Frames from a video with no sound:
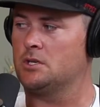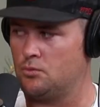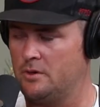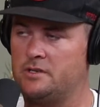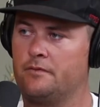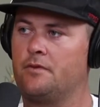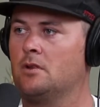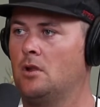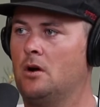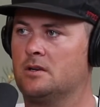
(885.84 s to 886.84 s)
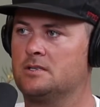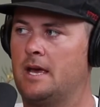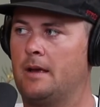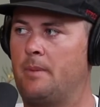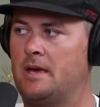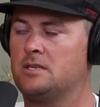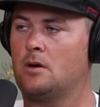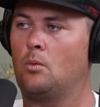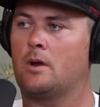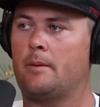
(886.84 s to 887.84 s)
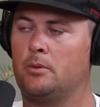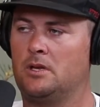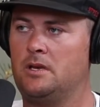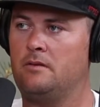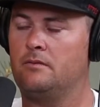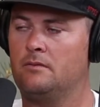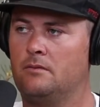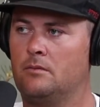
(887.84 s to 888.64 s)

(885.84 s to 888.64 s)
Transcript: It's reaching for the log and saying, based on what I believe,